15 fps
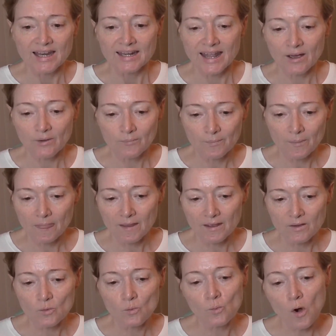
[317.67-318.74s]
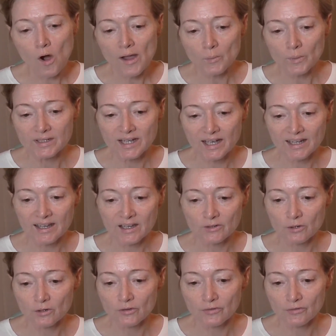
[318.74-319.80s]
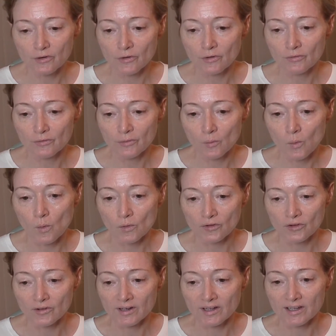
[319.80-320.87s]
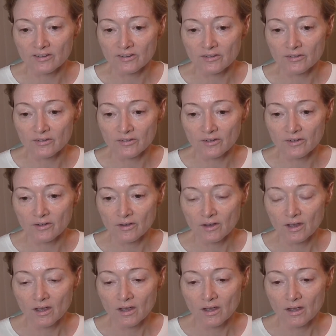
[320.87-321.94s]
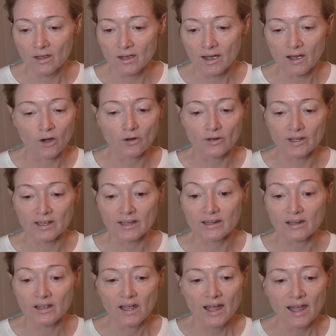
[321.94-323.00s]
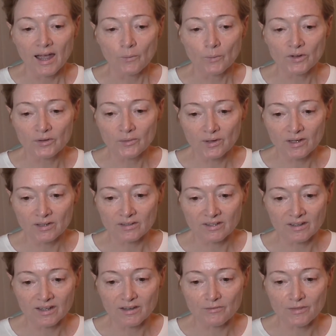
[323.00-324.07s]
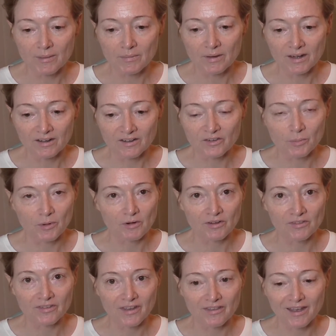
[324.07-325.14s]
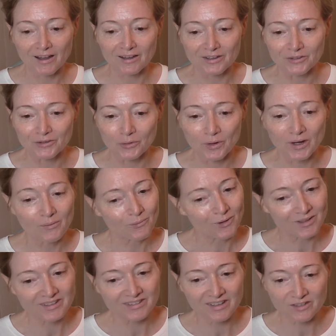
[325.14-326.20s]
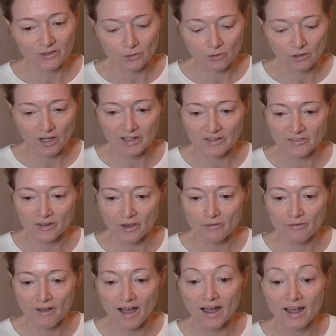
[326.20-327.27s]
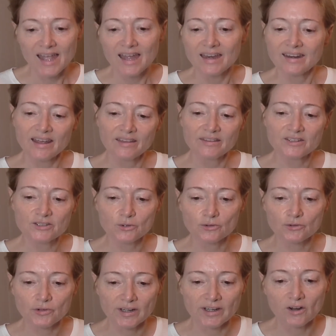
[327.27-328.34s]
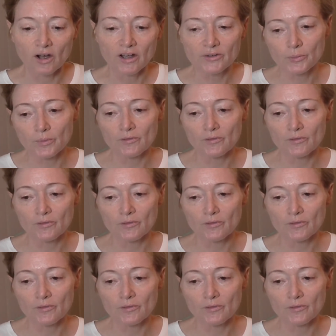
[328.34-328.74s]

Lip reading: Now, why are we taking our dogs for walks on leashes, on lead? Are we doing it to give them an experience that they'll enjoy? Well, it doesn't look like it so far. Now, this looks really nice.